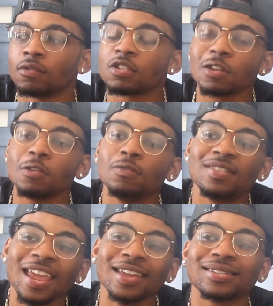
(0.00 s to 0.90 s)
So you
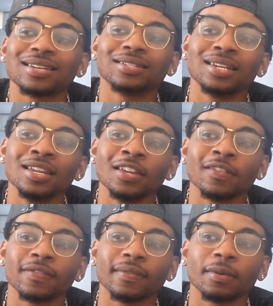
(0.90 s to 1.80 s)
dance to live,